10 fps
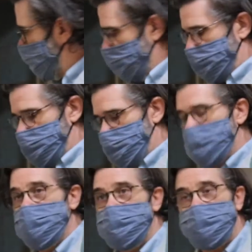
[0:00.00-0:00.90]
like this
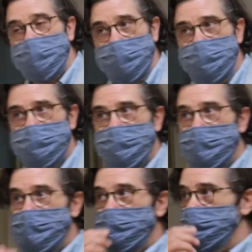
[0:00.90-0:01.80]
would be 3,
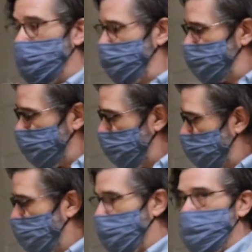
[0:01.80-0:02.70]
but
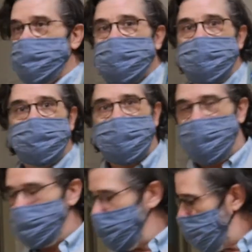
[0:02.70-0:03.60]
hopefully we're
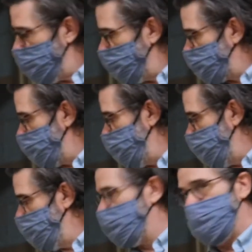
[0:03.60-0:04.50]
going to be able
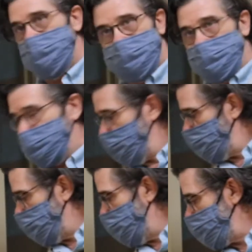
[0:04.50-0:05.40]
to, in a
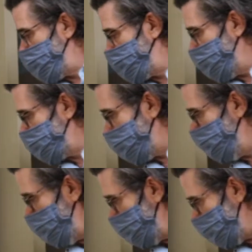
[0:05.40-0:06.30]
couple months as things
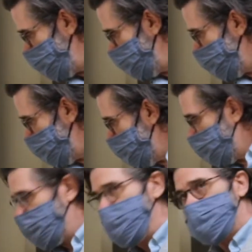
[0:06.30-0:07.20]
get better,
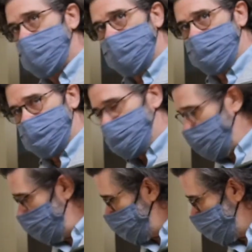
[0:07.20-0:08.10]
erase that and change